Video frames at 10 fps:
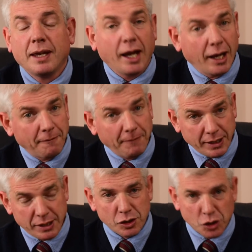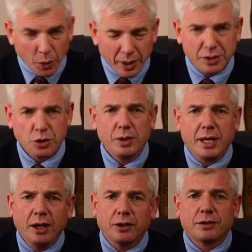And in fact, so it turned
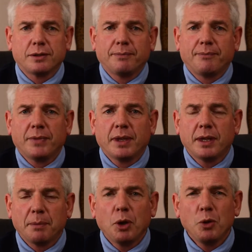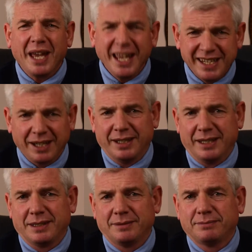out. The Pope had died.
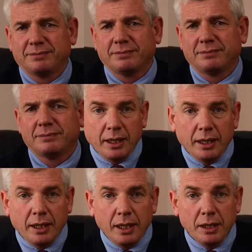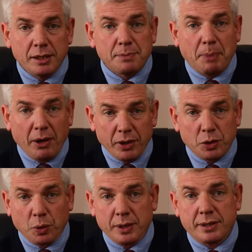His parish
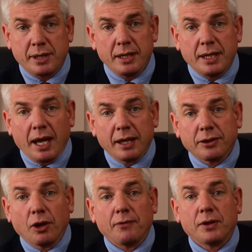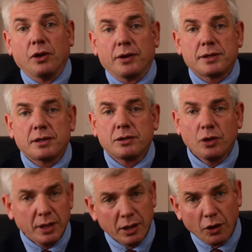was St. Agatha of the Goths,
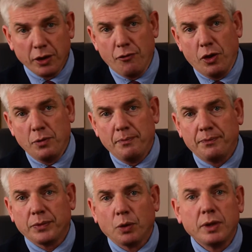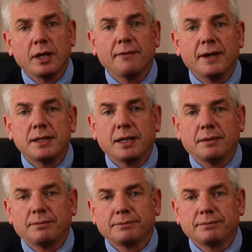certainly not in Rome or near the Vatican.